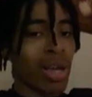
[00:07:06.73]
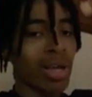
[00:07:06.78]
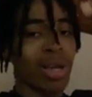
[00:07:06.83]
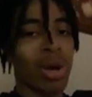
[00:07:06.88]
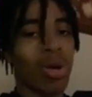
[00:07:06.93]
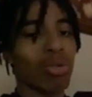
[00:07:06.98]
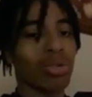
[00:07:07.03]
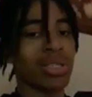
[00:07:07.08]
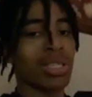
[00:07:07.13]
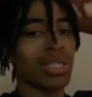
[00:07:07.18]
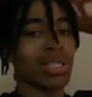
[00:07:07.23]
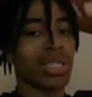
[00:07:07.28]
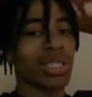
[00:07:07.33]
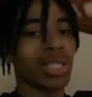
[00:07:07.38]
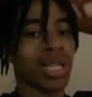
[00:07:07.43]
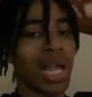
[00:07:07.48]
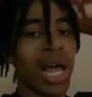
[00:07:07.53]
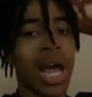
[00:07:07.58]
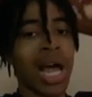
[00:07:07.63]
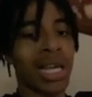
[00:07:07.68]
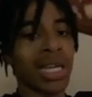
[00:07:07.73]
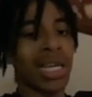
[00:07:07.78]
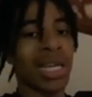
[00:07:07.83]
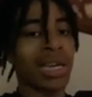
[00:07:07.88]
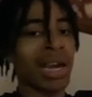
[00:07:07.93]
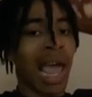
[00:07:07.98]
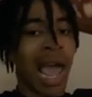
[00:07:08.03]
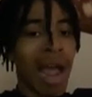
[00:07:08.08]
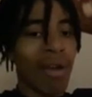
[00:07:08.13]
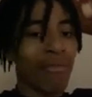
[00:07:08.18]
going to the salon
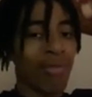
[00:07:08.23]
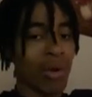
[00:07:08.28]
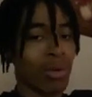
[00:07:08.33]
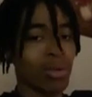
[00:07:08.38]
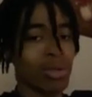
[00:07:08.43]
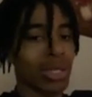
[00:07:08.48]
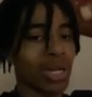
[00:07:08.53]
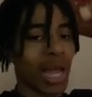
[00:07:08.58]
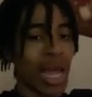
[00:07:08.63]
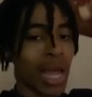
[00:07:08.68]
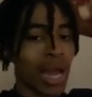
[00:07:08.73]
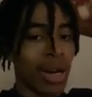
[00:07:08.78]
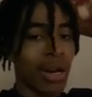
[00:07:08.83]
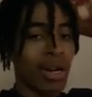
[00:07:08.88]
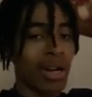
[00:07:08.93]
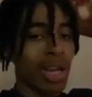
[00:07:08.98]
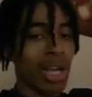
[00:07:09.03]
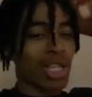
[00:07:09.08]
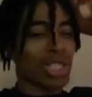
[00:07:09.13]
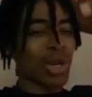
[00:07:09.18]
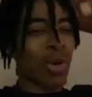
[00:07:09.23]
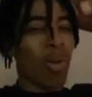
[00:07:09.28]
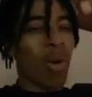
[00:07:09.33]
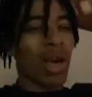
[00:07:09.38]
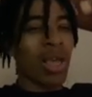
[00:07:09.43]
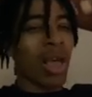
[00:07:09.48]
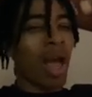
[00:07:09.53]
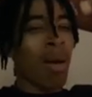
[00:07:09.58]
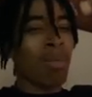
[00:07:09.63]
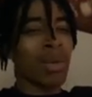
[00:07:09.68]
getting afros in their hair. So why
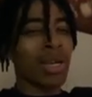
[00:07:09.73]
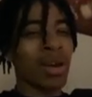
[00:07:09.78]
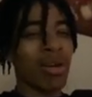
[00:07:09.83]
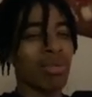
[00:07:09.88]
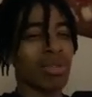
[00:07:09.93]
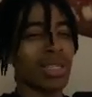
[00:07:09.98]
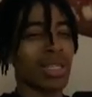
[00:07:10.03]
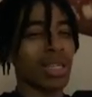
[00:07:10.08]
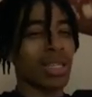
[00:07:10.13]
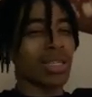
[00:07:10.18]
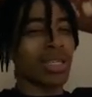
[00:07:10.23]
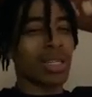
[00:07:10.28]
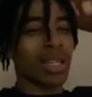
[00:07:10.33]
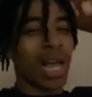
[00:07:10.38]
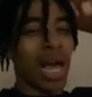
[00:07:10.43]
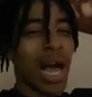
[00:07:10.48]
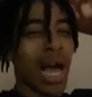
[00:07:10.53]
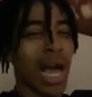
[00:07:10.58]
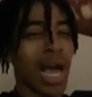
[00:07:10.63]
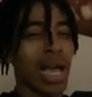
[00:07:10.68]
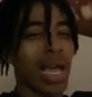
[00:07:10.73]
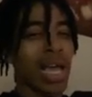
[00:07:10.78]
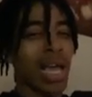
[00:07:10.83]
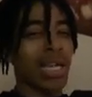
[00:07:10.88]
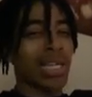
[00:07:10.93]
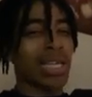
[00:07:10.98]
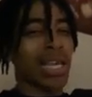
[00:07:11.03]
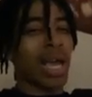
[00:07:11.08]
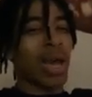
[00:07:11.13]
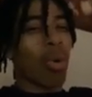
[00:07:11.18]
y'all be going to the salon
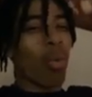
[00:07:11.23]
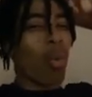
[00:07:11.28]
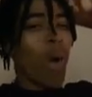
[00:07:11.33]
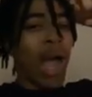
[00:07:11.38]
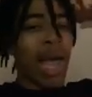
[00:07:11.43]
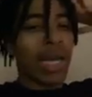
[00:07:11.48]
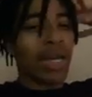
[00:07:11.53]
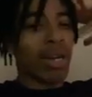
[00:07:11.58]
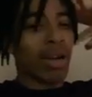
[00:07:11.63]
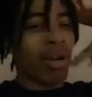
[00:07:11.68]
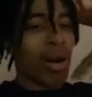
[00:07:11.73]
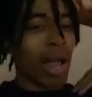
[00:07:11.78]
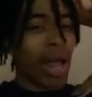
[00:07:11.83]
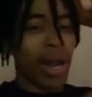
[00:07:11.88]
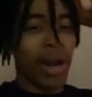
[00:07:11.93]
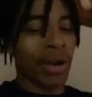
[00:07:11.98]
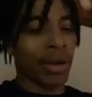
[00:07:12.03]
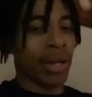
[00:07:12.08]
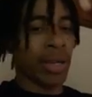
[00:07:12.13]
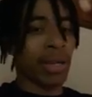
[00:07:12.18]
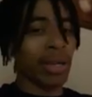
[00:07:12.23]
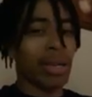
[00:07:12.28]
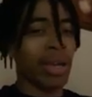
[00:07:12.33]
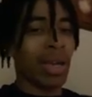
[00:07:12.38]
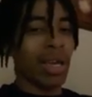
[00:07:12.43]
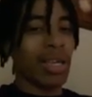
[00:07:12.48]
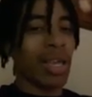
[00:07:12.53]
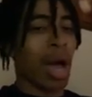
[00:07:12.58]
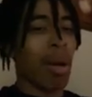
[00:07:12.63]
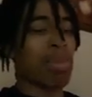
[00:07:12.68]
getting white girl hair in?
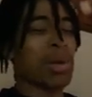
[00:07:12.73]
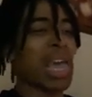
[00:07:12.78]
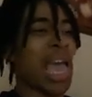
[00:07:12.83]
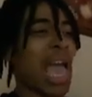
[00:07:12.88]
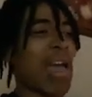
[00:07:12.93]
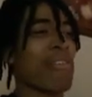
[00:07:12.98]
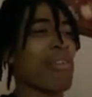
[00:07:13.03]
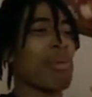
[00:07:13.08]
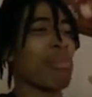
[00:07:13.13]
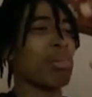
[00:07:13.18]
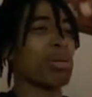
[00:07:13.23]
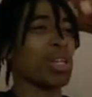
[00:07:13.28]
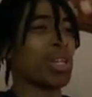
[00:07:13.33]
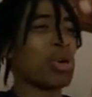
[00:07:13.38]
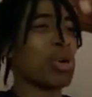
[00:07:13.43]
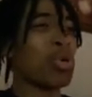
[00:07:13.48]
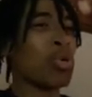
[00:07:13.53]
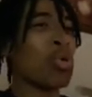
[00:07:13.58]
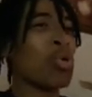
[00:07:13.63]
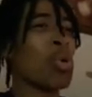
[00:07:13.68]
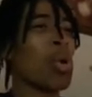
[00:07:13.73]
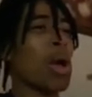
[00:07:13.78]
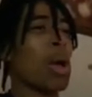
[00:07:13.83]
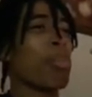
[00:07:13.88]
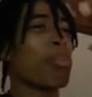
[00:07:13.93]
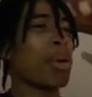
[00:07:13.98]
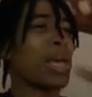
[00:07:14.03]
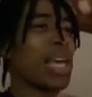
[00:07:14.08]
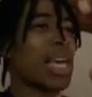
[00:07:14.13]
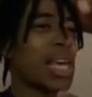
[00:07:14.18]
Y'all be having blue,
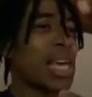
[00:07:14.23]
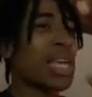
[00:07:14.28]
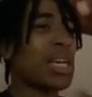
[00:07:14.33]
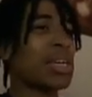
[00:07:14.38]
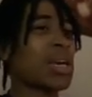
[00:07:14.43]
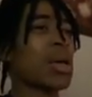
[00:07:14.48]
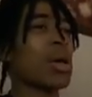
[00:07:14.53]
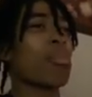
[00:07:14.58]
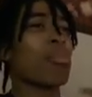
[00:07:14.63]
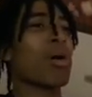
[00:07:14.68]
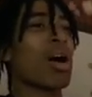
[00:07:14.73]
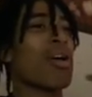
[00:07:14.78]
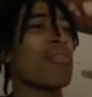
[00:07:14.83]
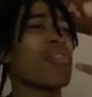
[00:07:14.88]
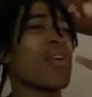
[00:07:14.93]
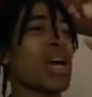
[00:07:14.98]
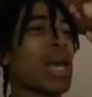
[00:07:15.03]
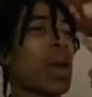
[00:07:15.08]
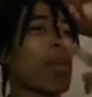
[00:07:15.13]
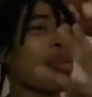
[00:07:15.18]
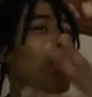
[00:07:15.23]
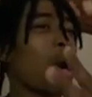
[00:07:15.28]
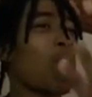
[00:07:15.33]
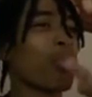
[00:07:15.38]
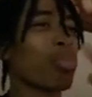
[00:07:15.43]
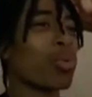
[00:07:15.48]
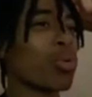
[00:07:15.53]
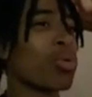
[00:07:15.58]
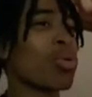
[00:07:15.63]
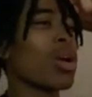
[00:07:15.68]
pink, motherfucking
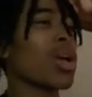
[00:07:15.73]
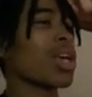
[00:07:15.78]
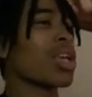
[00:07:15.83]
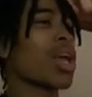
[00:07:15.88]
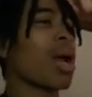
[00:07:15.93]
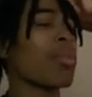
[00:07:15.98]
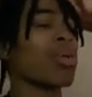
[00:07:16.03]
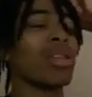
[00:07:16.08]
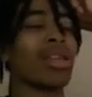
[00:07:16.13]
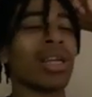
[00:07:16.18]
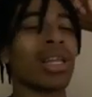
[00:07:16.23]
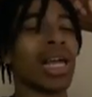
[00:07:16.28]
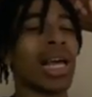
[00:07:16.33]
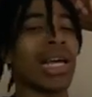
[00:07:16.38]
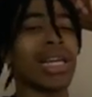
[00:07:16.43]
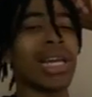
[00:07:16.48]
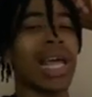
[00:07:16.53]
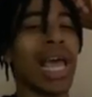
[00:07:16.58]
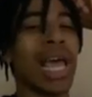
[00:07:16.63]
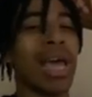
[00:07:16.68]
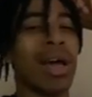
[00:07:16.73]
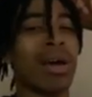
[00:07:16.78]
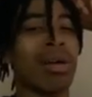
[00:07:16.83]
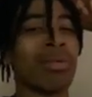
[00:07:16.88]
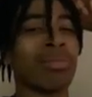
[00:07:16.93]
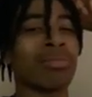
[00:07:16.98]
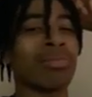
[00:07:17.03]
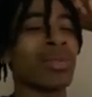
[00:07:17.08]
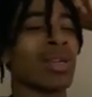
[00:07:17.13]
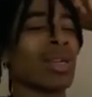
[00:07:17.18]
purple. Y'all be looking like a damn